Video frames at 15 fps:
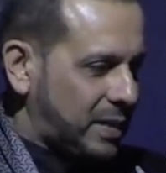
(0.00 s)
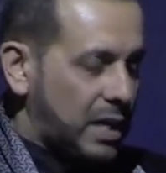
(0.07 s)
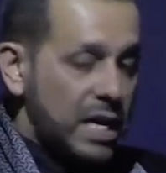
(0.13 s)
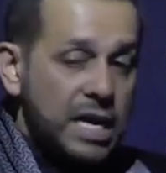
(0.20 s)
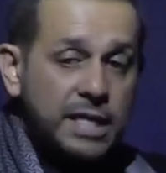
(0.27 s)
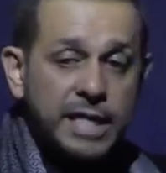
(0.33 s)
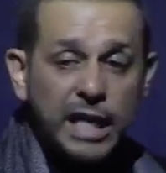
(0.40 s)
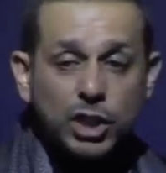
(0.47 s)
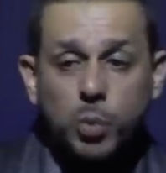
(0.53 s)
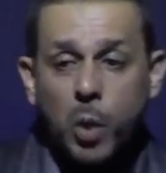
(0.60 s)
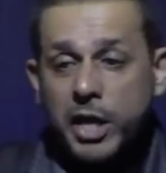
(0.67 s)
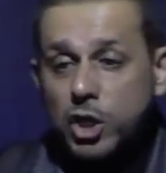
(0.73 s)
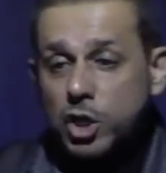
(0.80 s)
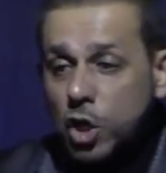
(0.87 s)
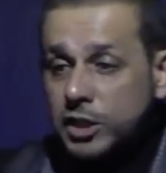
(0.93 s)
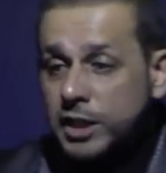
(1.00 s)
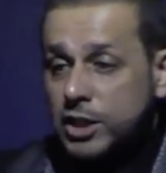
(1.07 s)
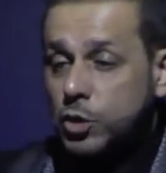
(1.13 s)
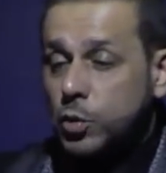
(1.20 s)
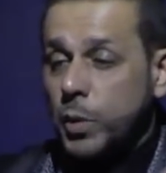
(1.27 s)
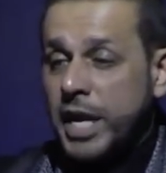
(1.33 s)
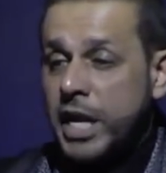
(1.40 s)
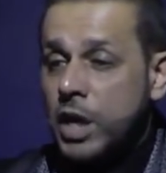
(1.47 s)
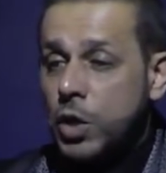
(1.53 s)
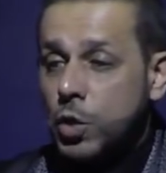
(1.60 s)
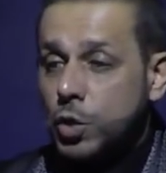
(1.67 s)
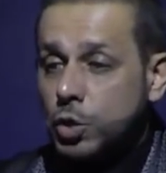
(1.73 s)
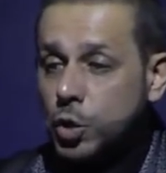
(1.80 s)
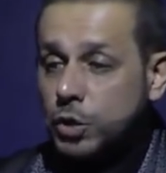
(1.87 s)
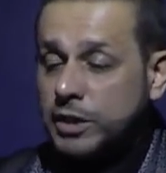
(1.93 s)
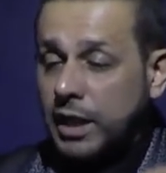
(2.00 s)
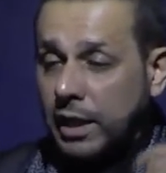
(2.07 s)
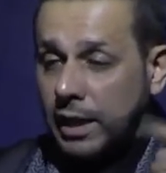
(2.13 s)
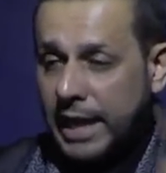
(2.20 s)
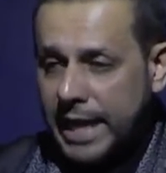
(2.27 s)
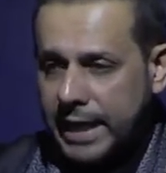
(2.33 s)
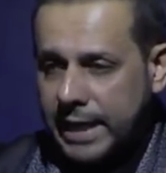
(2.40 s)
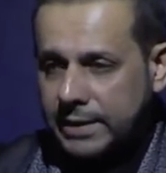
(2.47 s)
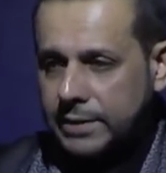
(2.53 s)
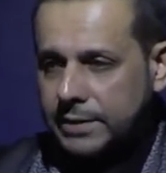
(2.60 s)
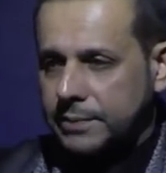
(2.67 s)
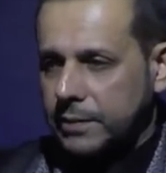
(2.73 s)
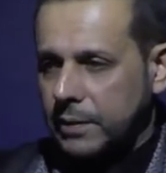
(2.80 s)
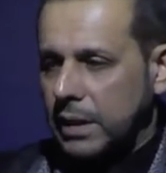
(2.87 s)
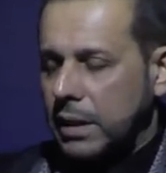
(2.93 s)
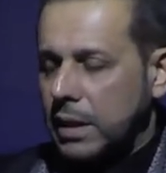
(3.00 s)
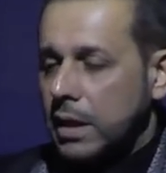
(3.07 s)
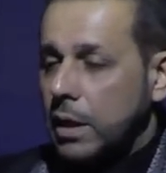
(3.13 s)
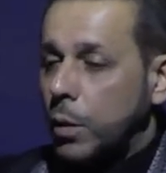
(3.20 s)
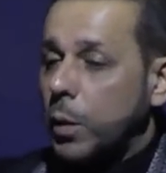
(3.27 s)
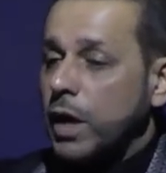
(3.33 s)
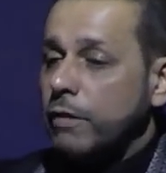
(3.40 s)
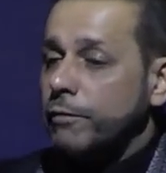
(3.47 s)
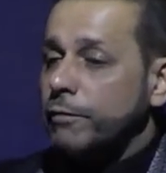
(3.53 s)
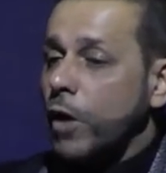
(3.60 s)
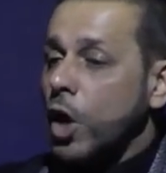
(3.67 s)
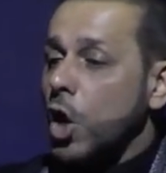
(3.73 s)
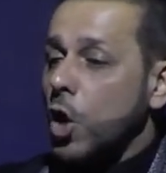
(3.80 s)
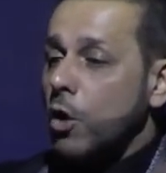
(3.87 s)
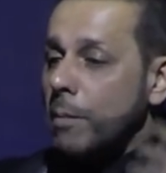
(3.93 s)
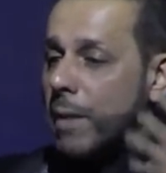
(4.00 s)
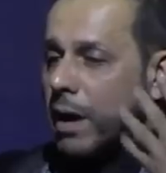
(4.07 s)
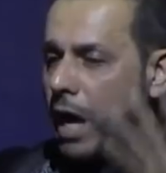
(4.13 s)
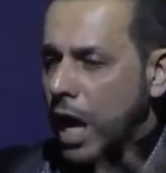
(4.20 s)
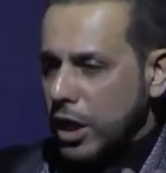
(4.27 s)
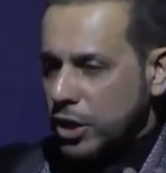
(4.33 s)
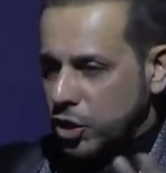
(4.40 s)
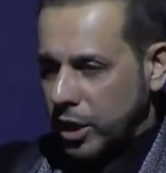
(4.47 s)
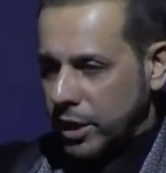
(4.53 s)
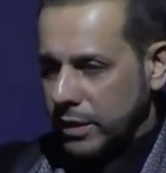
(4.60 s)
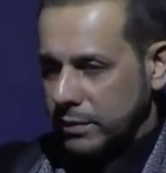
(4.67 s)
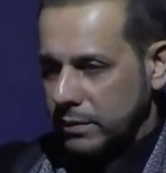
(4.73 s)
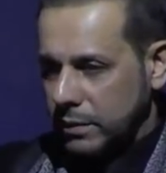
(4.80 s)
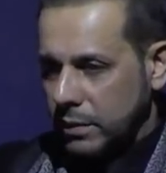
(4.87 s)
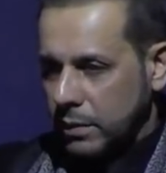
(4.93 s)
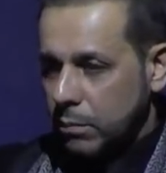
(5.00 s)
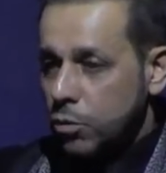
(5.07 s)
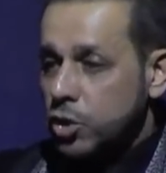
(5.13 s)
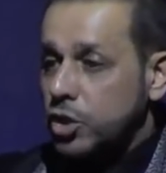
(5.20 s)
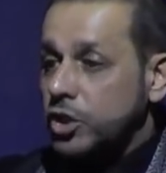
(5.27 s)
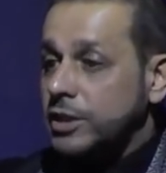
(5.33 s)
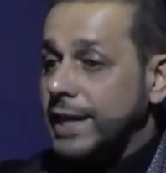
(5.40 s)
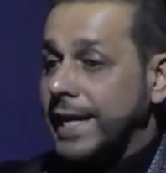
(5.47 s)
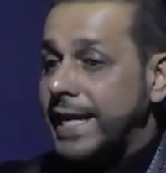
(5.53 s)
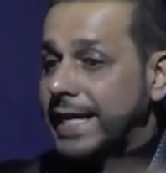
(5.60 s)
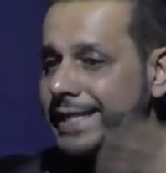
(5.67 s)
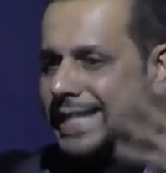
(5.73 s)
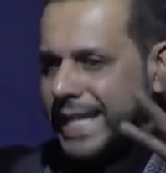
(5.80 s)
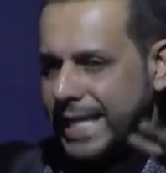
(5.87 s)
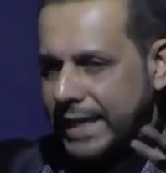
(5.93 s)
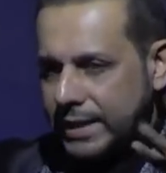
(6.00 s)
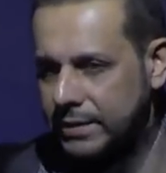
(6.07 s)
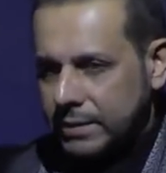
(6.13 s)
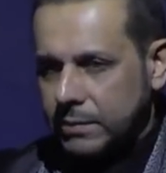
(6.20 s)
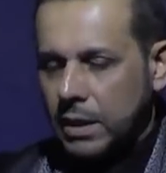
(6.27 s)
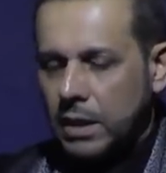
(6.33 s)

That's why you notice we who do taqleed, we follow maraji, mujtahideen.